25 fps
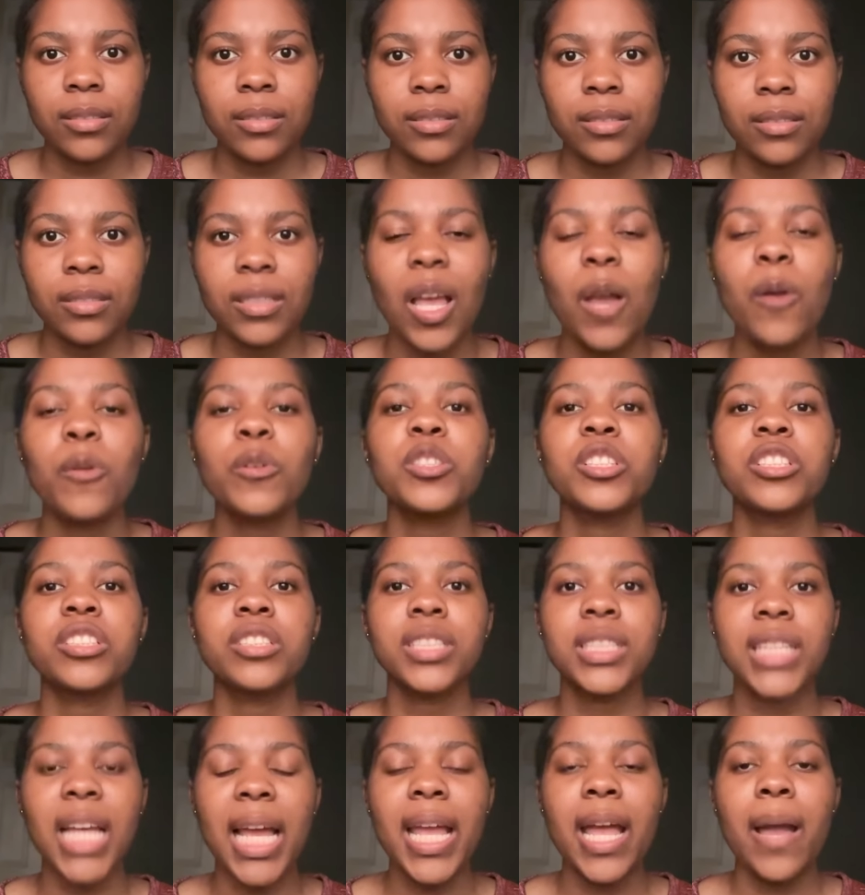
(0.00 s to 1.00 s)

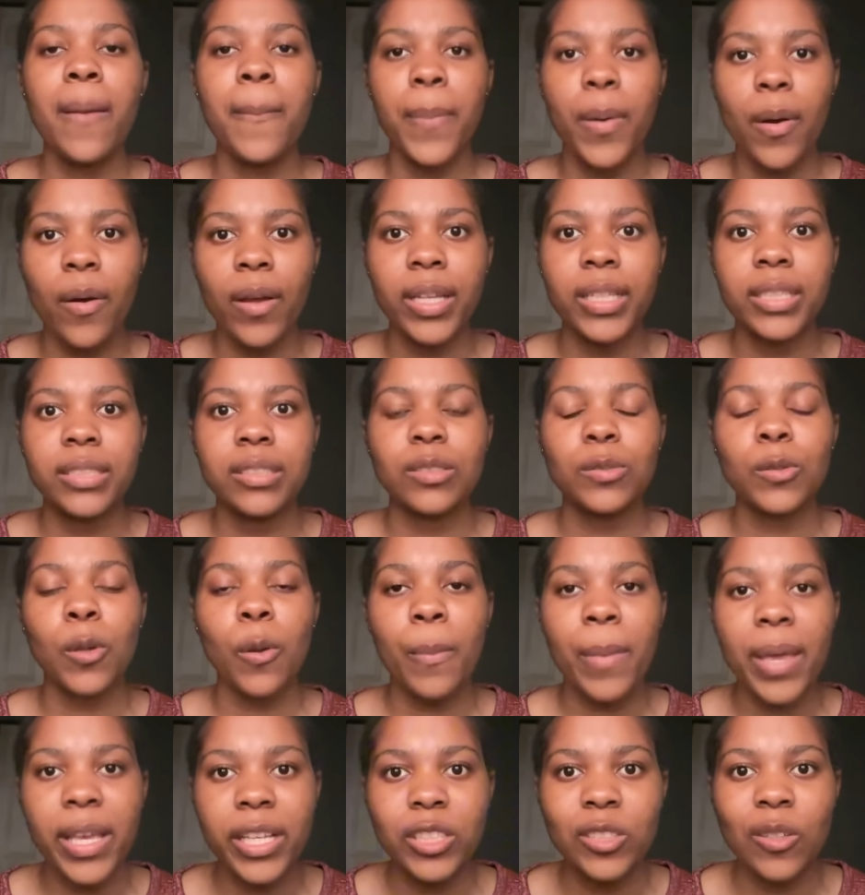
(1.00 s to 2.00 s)
So
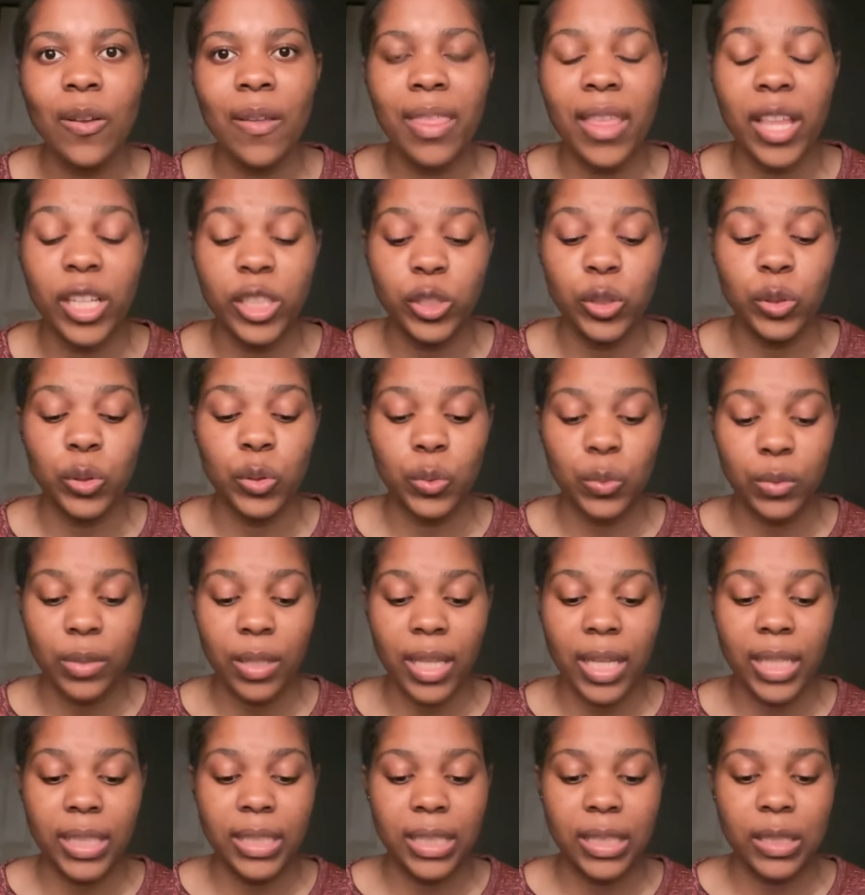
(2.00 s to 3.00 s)
make sure that you do
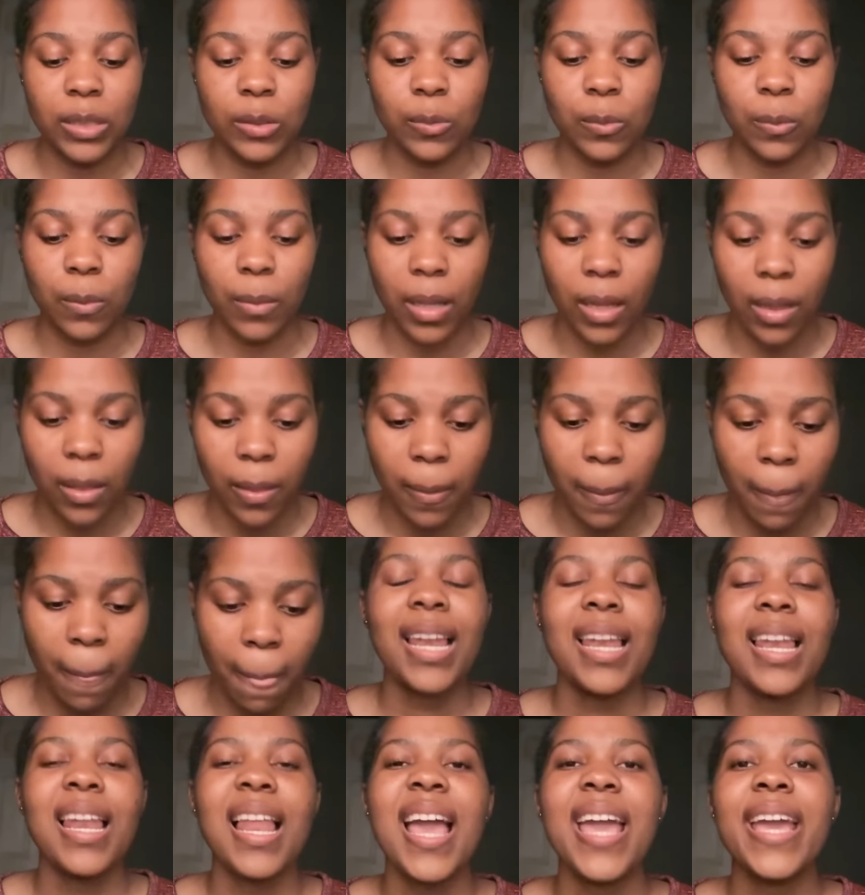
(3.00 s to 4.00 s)
that as well.
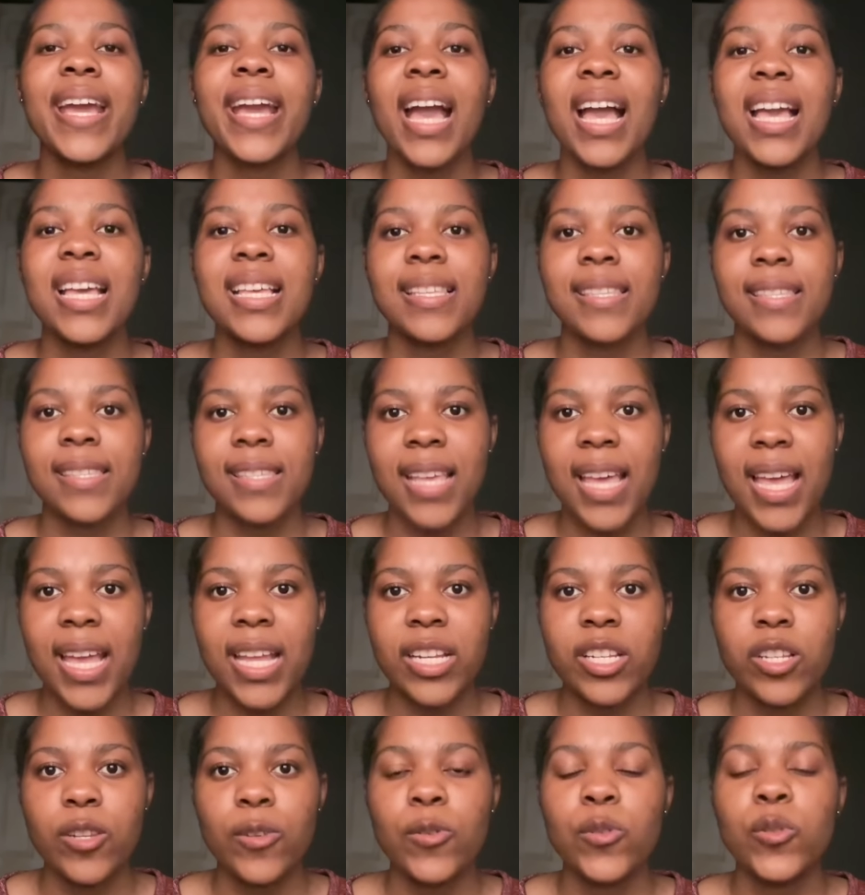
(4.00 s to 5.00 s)
Like I
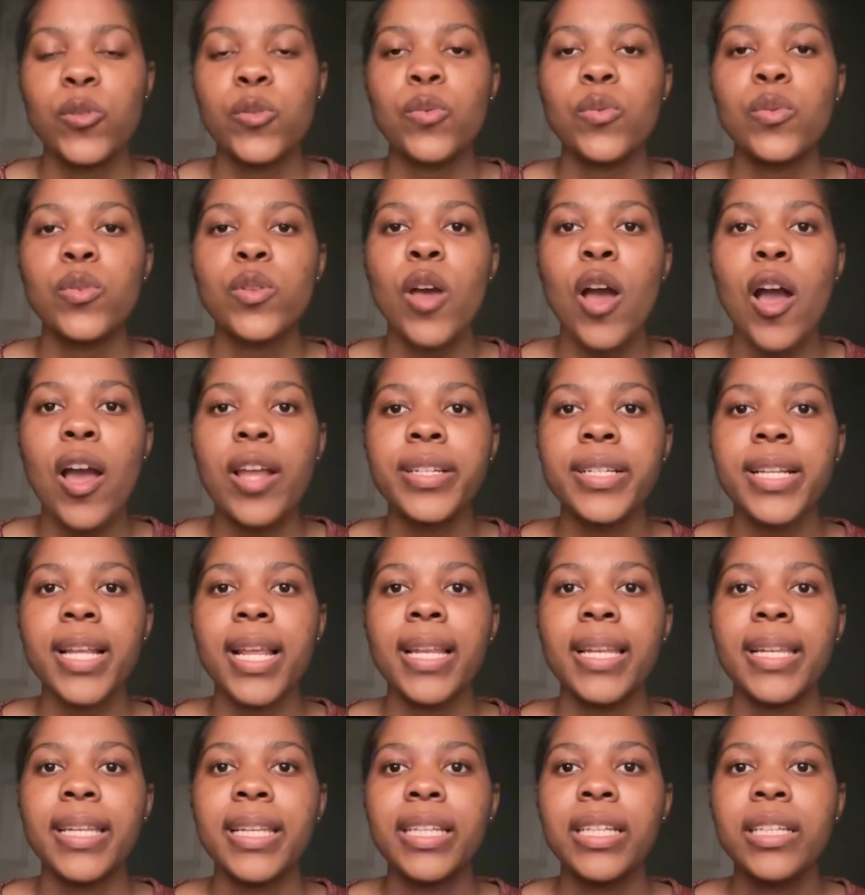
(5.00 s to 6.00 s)
said, do not
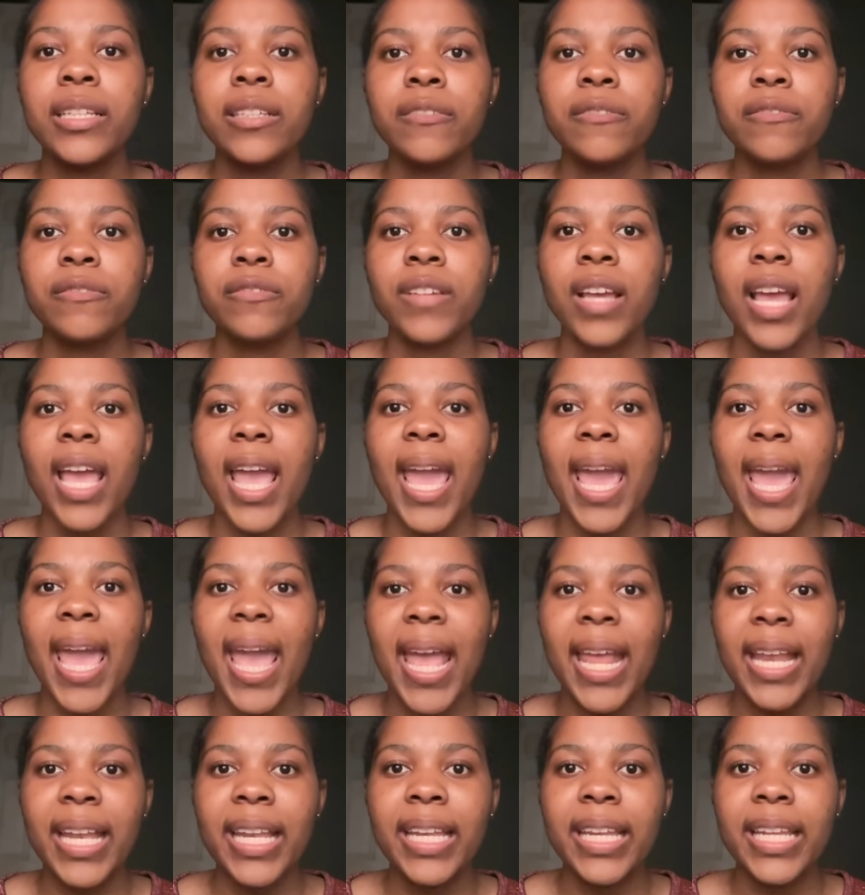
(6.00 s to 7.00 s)
leave
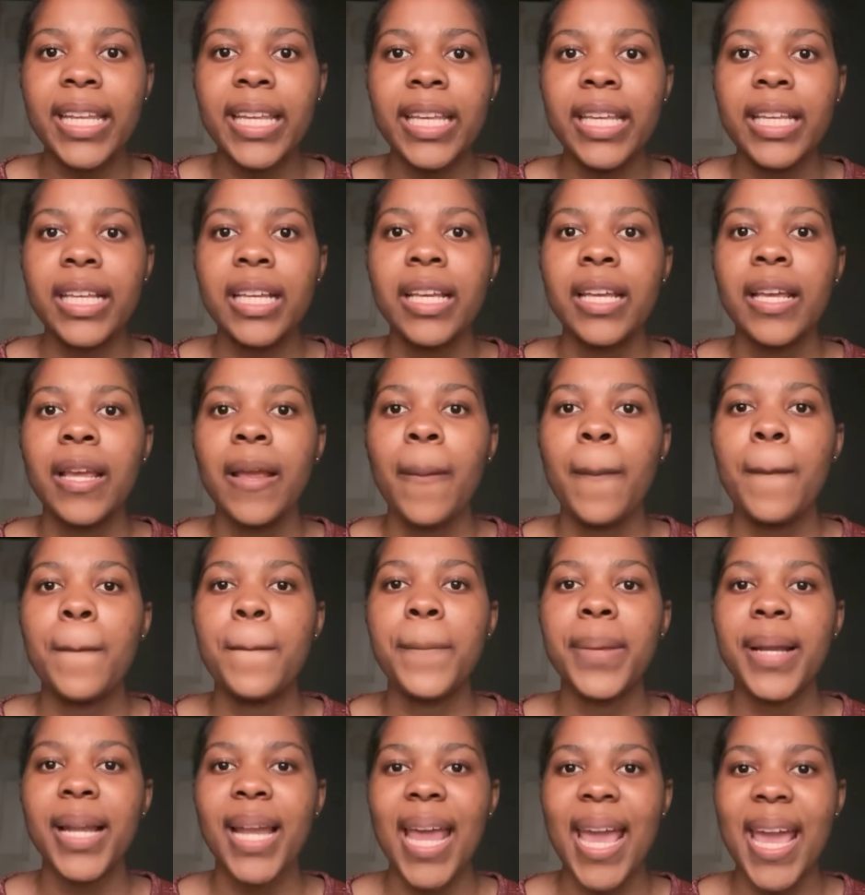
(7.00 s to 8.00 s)
any
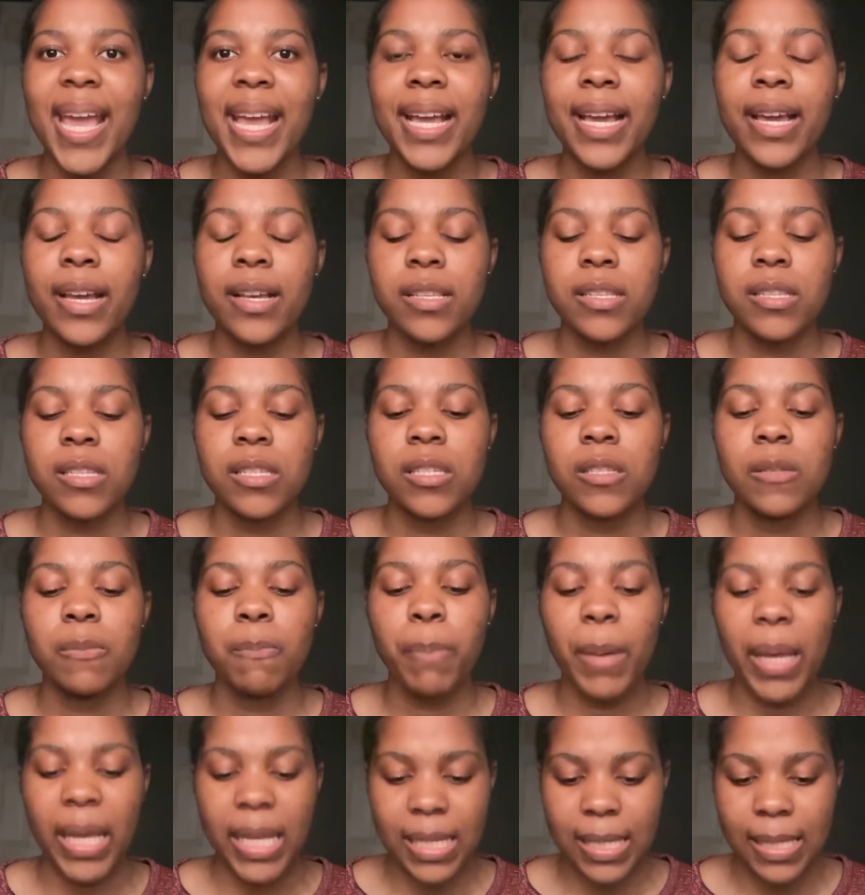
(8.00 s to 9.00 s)
blank
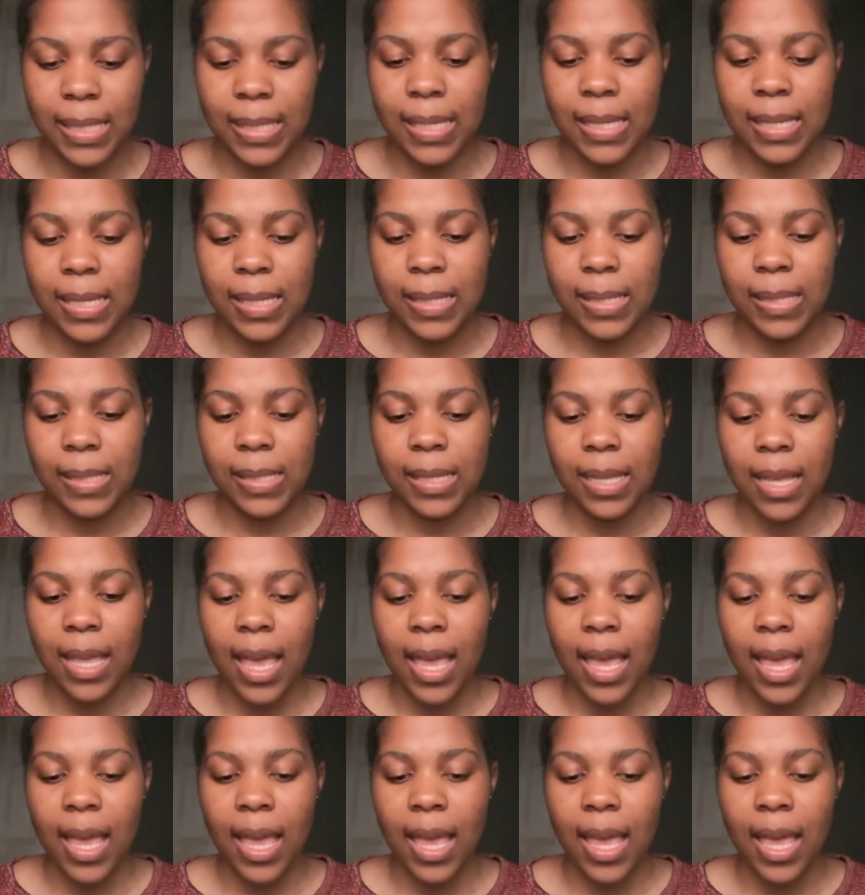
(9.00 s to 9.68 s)
spaces.